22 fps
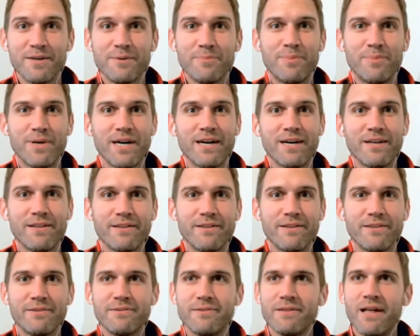but
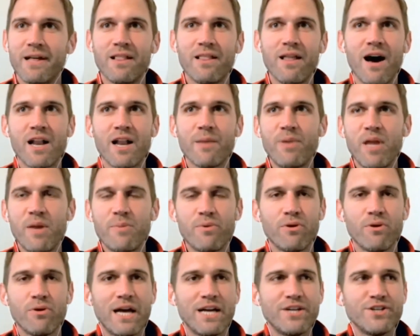a lot of
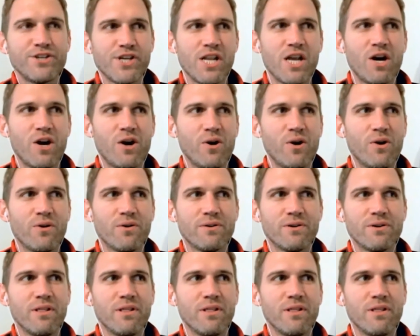people, as you know,